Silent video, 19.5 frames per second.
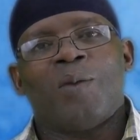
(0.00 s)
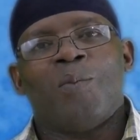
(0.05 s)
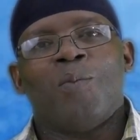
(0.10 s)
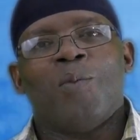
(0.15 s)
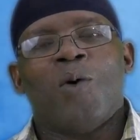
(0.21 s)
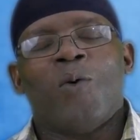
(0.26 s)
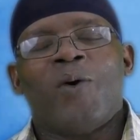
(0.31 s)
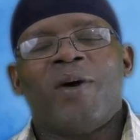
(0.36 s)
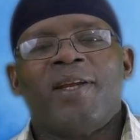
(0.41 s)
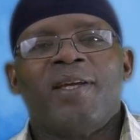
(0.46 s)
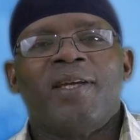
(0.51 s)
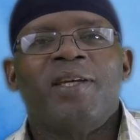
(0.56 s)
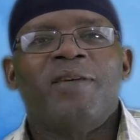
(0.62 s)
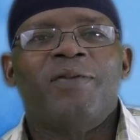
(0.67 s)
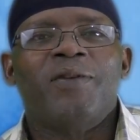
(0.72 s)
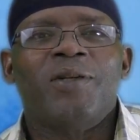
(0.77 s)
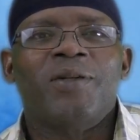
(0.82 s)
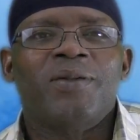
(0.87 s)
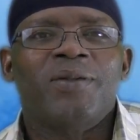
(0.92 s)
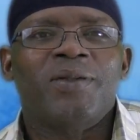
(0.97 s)
What they give
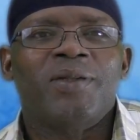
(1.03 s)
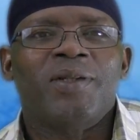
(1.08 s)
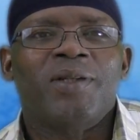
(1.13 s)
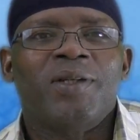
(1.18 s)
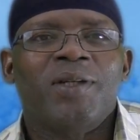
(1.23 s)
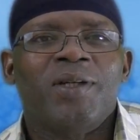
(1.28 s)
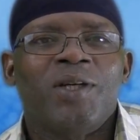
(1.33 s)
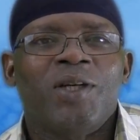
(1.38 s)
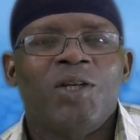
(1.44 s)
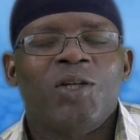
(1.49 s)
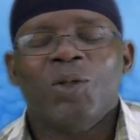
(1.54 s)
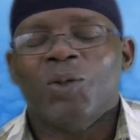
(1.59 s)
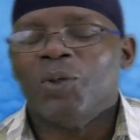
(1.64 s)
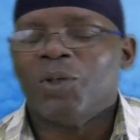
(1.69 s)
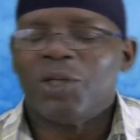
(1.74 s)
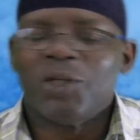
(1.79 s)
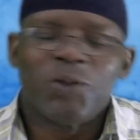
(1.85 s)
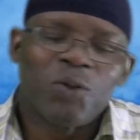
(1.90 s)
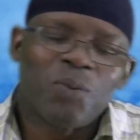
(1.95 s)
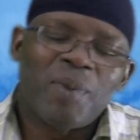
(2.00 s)
you? You're
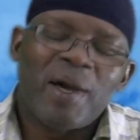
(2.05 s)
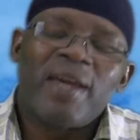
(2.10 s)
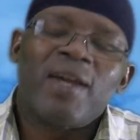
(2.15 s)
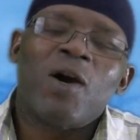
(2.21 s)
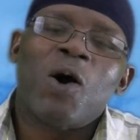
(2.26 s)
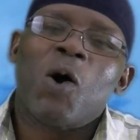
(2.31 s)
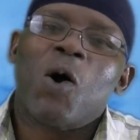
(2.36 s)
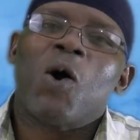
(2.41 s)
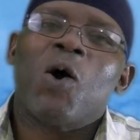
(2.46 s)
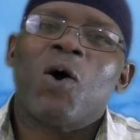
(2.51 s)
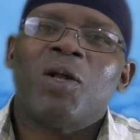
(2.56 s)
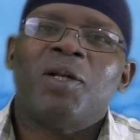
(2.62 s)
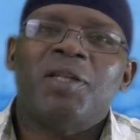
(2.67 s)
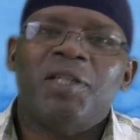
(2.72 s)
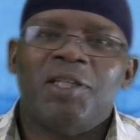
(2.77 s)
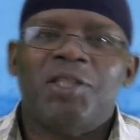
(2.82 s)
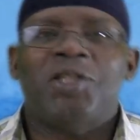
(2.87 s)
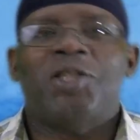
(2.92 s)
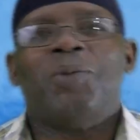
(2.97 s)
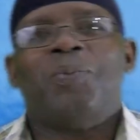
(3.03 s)
looking to buy all
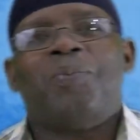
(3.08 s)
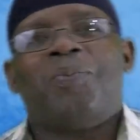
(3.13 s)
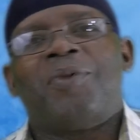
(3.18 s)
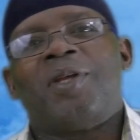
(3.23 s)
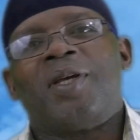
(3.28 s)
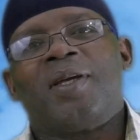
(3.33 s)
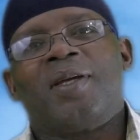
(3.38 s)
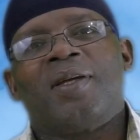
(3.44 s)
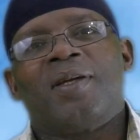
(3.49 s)
the cheap thing.